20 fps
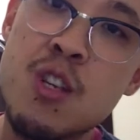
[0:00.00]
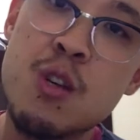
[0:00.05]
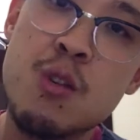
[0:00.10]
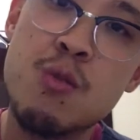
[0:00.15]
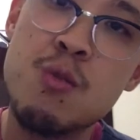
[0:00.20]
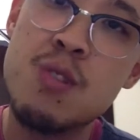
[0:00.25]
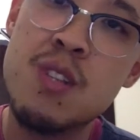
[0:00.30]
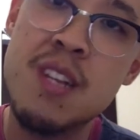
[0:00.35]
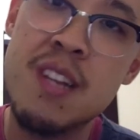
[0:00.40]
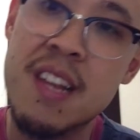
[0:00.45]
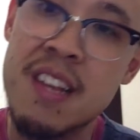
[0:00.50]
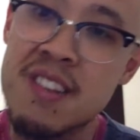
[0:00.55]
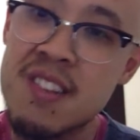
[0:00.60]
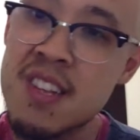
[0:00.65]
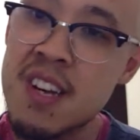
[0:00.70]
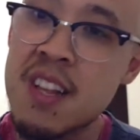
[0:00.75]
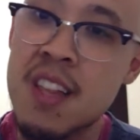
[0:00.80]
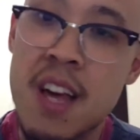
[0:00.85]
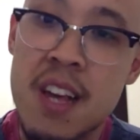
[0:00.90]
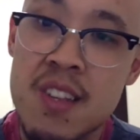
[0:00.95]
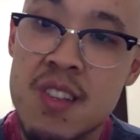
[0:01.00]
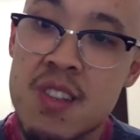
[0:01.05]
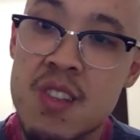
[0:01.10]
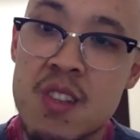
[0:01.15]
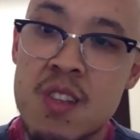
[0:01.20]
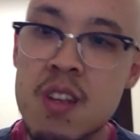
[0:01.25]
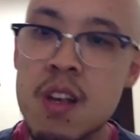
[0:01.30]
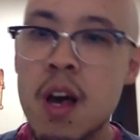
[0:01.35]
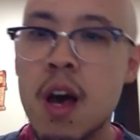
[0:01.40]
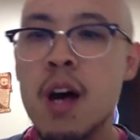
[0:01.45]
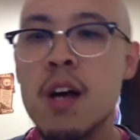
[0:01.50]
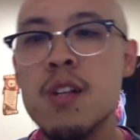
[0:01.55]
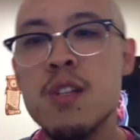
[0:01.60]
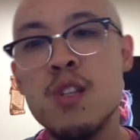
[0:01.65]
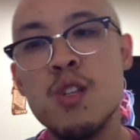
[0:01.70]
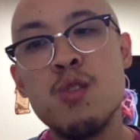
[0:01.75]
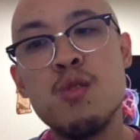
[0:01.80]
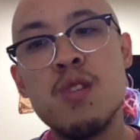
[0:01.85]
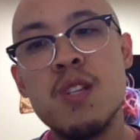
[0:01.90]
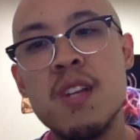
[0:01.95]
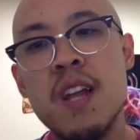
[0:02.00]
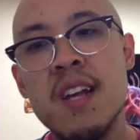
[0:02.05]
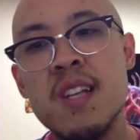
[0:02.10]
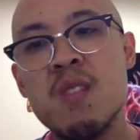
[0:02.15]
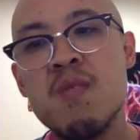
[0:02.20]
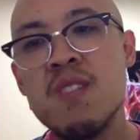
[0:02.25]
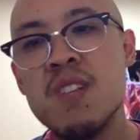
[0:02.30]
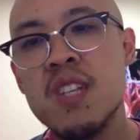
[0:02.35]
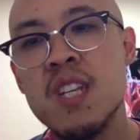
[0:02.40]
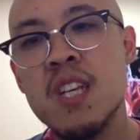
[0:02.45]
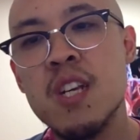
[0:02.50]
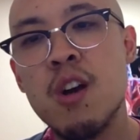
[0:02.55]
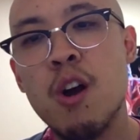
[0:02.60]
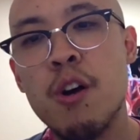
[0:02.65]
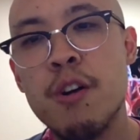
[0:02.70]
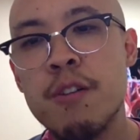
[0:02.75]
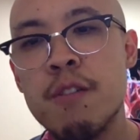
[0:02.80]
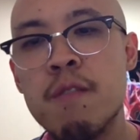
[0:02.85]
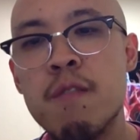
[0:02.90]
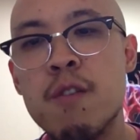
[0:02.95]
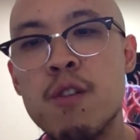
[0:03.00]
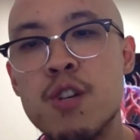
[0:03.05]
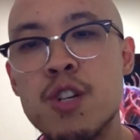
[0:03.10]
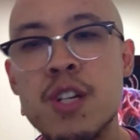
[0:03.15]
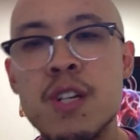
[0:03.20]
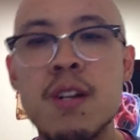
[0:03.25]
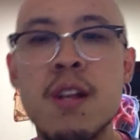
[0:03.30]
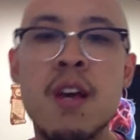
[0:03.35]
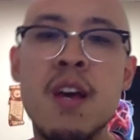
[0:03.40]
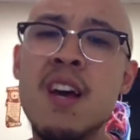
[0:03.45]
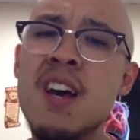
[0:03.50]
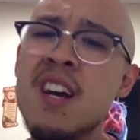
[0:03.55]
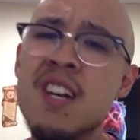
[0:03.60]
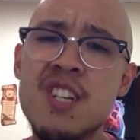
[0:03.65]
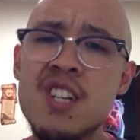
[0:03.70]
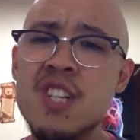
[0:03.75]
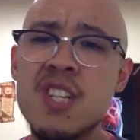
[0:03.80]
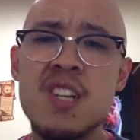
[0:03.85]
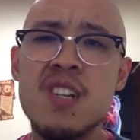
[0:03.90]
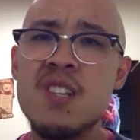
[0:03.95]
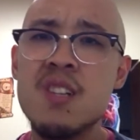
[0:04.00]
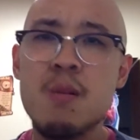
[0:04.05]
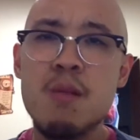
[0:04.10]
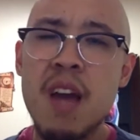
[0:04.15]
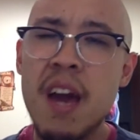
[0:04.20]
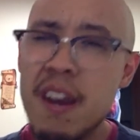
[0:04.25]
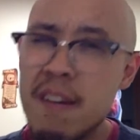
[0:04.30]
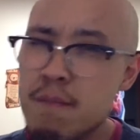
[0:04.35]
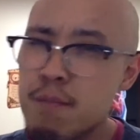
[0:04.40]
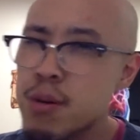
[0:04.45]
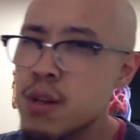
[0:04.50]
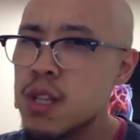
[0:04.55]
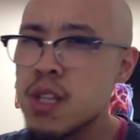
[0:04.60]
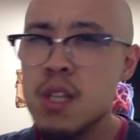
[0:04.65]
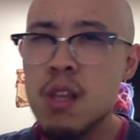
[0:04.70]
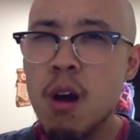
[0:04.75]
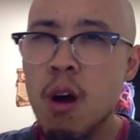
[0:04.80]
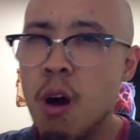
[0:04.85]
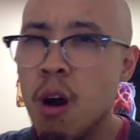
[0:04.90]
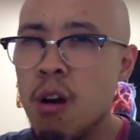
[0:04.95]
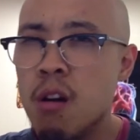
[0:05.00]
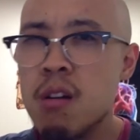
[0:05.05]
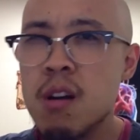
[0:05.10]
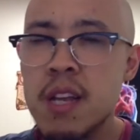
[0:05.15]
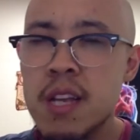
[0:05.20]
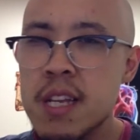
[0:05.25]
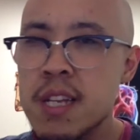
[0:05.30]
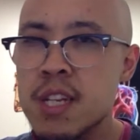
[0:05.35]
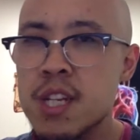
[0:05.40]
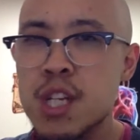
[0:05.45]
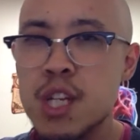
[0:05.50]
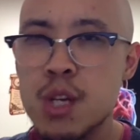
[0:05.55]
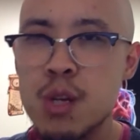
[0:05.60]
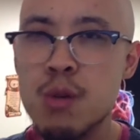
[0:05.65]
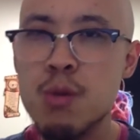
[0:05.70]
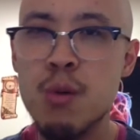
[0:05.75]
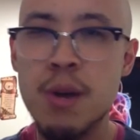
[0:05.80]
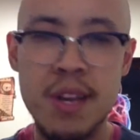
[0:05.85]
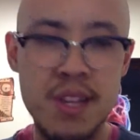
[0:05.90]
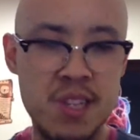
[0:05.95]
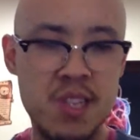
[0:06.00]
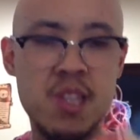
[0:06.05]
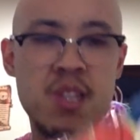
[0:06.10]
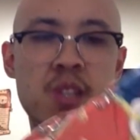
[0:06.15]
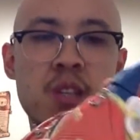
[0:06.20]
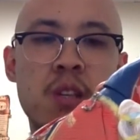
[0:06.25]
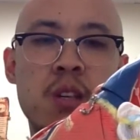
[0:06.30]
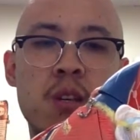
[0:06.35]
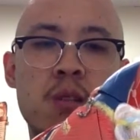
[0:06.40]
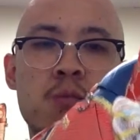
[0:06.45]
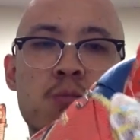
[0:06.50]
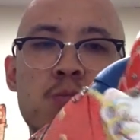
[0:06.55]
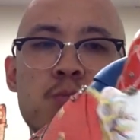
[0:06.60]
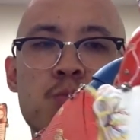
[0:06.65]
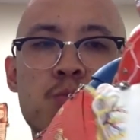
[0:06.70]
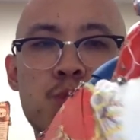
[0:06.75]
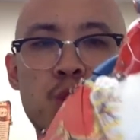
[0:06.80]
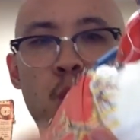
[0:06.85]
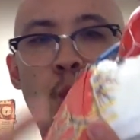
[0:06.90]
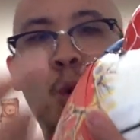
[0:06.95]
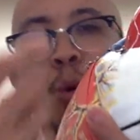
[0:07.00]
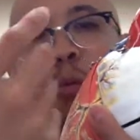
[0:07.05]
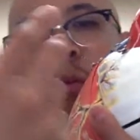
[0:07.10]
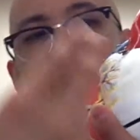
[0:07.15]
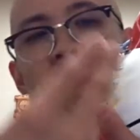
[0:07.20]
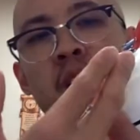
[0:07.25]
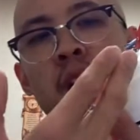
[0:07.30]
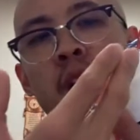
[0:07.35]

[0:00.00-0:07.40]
used in ACLS. It's used in SVT cardioversion just because it kind of puts the heart into asystole. So